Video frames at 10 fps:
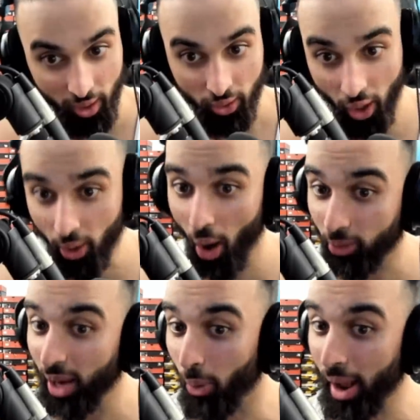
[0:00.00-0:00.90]
No, no.
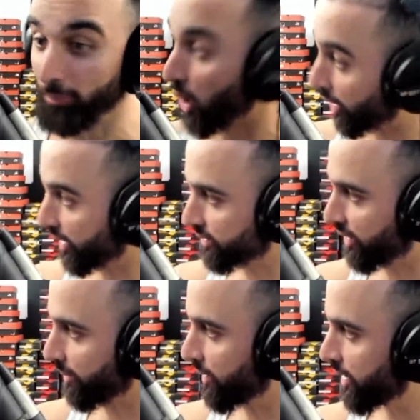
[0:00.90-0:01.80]
Okay, wait. I'm talking to
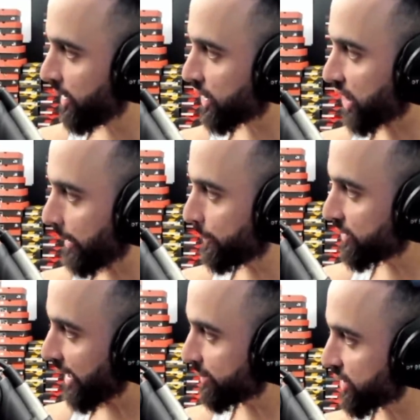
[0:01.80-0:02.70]
them. Shut up, you
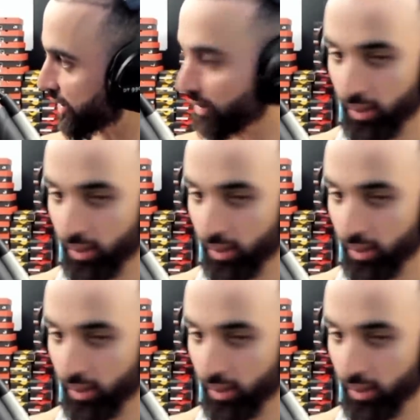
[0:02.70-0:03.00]
damn shitter.